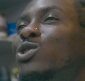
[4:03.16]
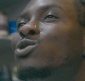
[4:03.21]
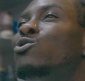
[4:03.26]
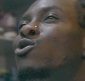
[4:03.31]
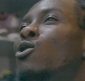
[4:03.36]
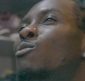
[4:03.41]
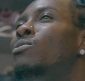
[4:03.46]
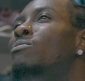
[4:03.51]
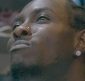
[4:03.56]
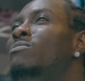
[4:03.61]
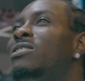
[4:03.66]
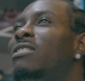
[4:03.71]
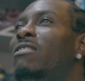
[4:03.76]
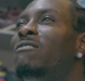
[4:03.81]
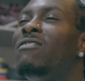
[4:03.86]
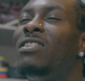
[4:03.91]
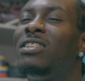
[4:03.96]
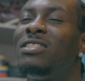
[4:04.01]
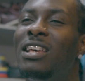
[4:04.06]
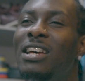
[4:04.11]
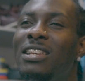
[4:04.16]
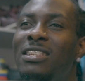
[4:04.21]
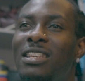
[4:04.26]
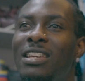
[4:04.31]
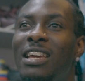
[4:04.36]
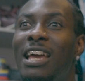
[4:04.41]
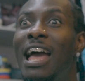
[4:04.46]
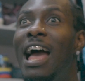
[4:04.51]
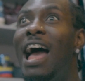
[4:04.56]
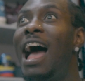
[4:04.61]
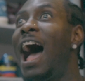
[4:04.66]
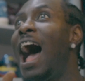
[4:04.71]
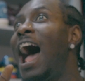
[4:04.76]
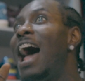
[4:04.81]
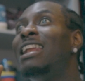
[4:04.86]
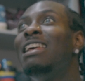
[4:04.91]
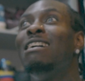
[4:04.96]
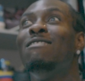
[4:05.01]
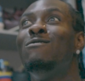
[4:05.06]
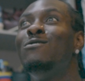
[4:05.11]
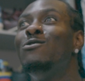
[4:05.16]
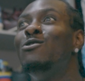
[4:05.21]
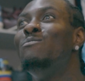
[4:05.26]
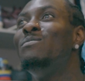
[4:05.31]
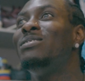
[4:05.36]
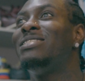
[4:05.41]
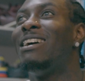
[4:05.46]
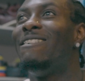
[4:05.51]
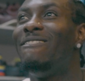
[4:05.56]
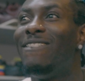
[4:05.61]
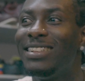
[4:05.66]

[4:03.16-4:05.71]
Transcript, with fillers: also copied Mr. Fantastic." I don't even know Mr.